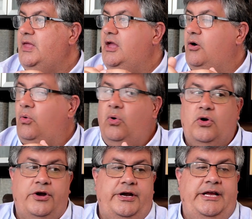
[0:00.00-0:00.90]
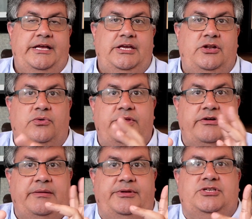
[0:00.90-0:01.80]
Or, they're
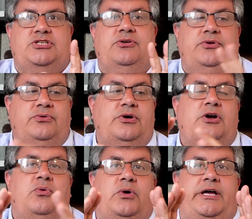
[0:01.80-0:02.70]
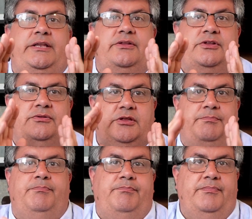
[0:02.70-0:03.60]
able to show you what
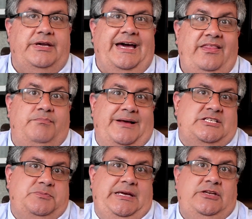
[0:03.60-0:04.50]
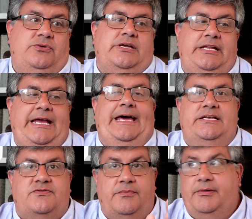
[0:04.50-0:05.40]
the kind of the best speed you can get
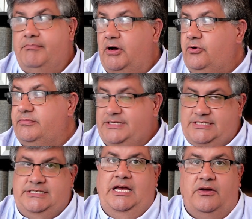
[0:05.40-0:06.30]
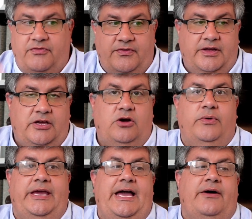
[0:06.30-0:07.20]
is from the modem itself
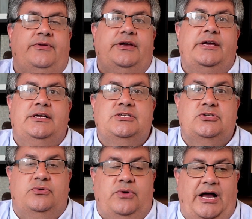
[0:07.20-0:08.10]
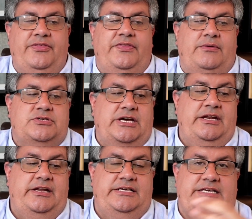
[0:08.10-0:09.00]
going out. So I thought that was kind
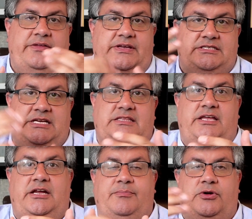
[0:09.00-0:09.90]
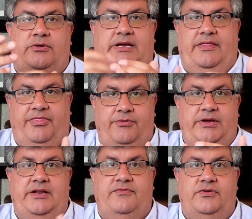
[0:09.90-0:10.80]
of nice how they set that up, where you get
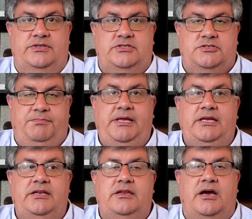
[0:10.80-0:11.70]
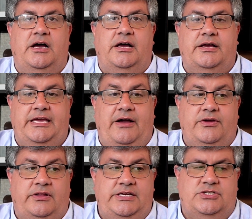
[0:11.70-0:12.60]
3 different speed
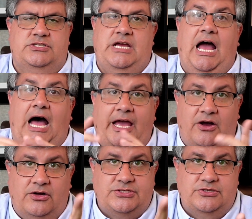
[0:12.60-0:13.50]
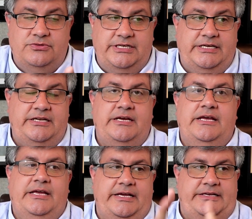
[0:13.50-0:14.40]
calculations. I also did
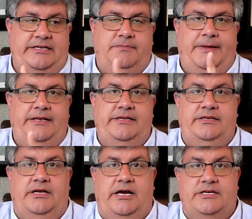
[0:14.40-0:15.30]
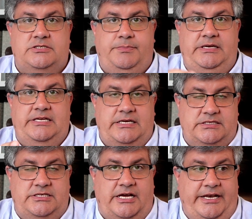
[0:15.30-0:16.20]
an independent
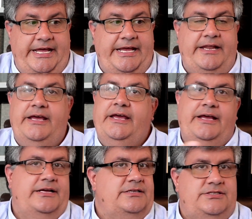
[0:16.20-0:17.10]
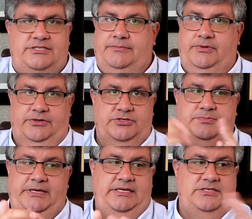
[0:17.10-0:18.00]
speedtest.net, similar
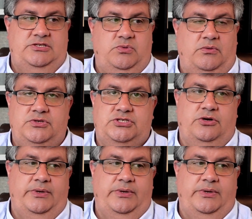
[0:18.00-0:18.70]
speeds as what was showing